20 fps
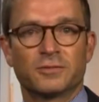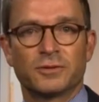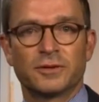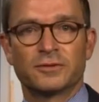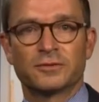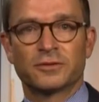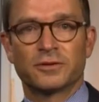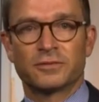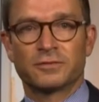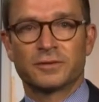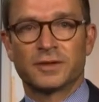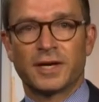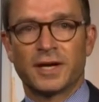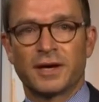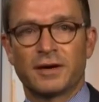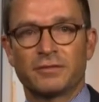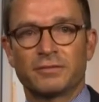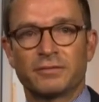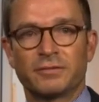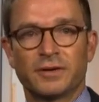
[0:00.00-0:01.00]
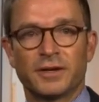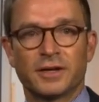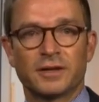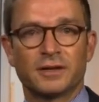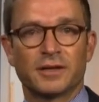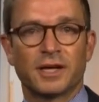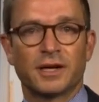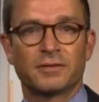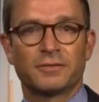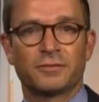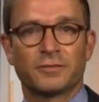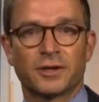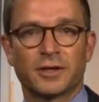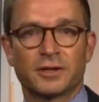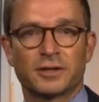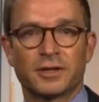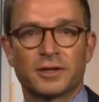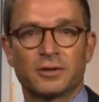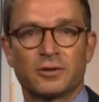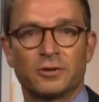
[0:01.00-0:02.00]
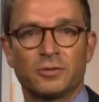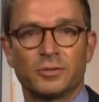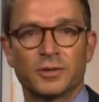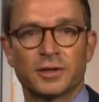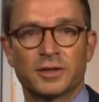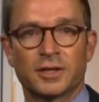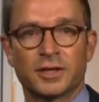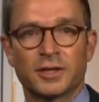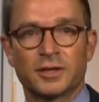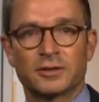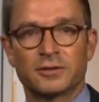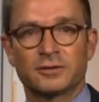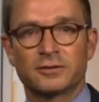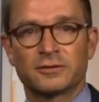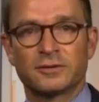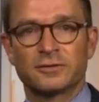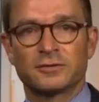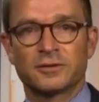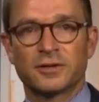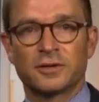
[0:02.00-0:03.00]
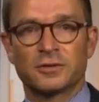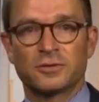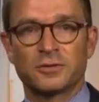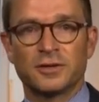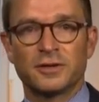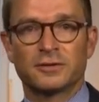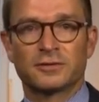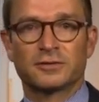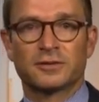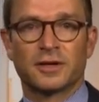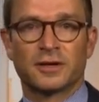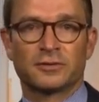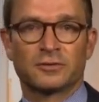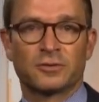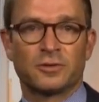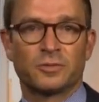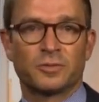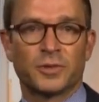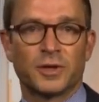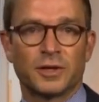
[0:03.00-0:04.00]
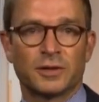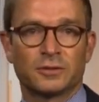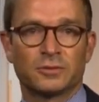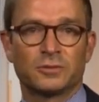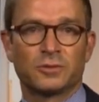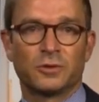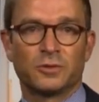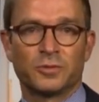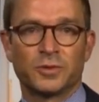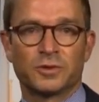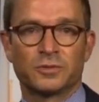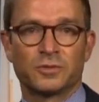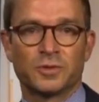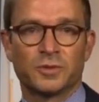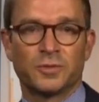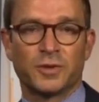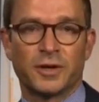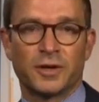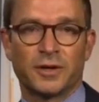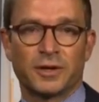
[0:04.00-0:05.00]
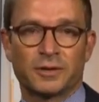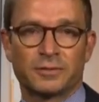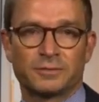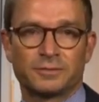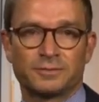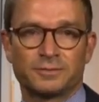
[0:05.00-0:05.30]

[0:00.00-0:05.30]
risk of death and life-threatening complications is decreased as compared to open repair.